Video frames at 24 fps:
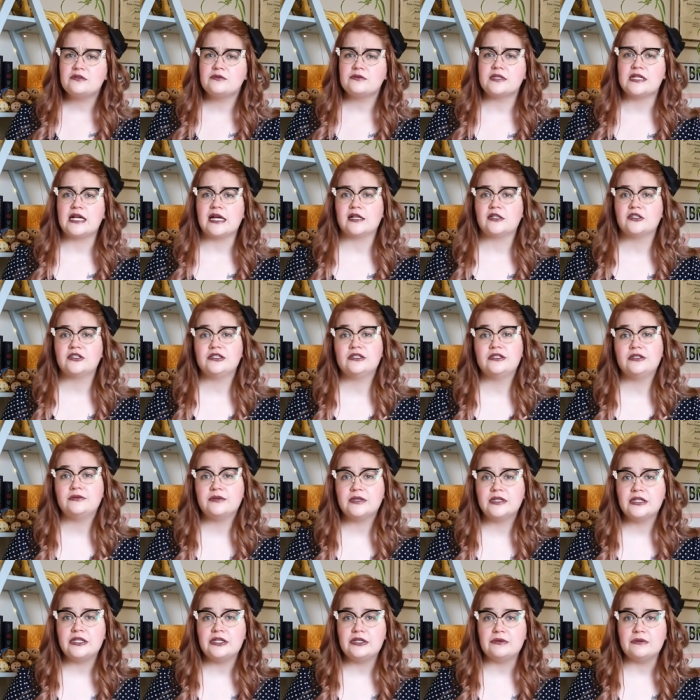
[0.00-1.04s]
was actually
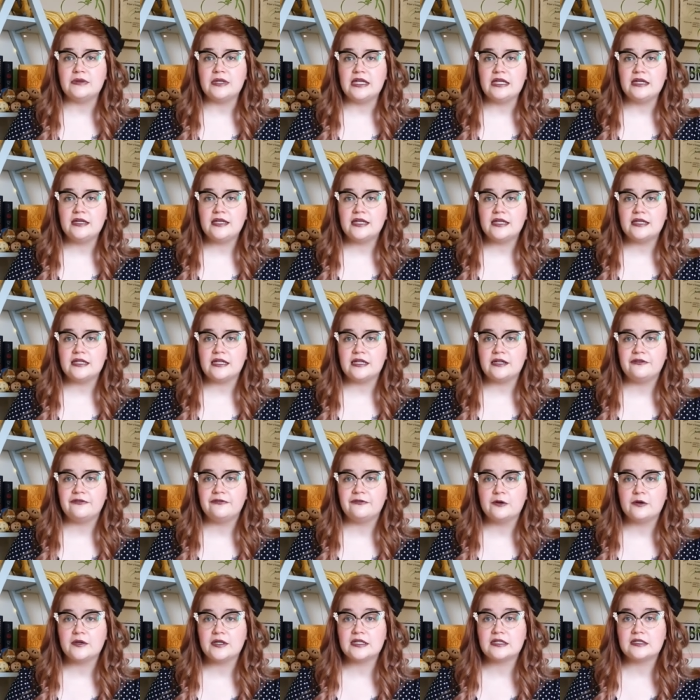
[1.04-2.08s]
really unique in that it
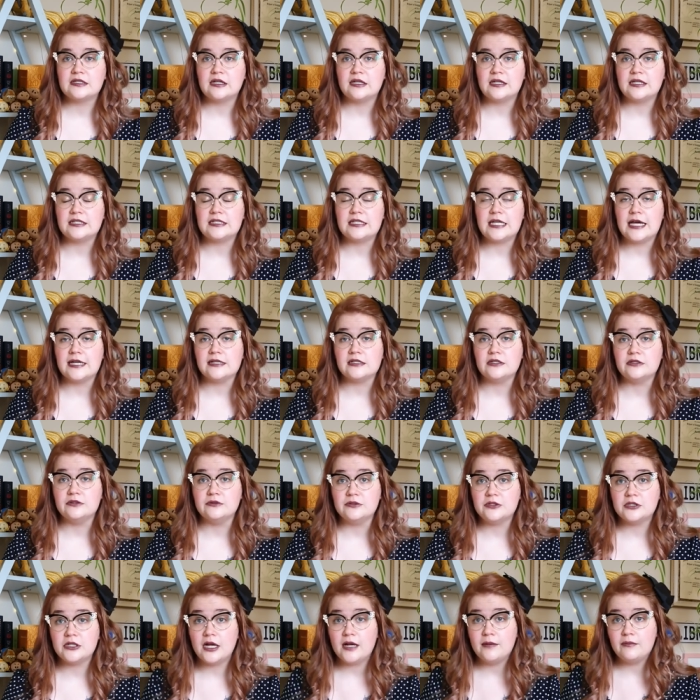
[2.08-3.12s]
focused on a tattoo
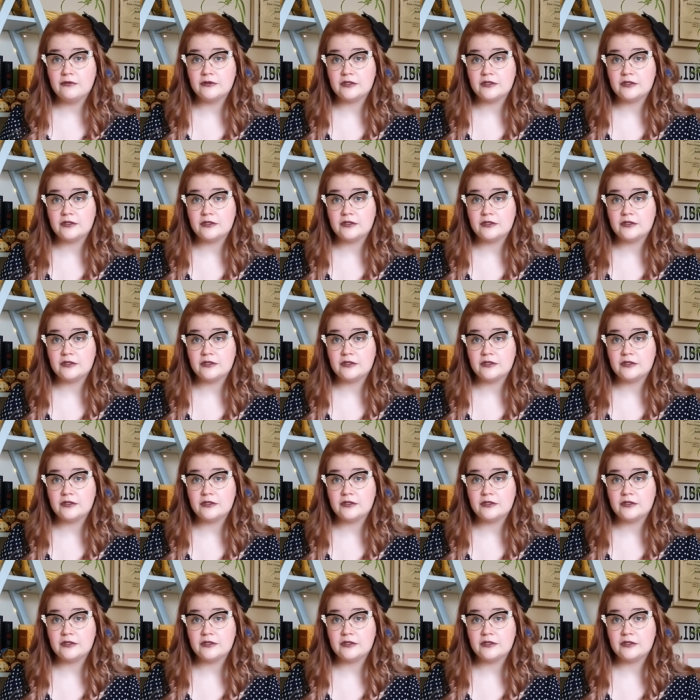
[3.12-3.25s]
shop,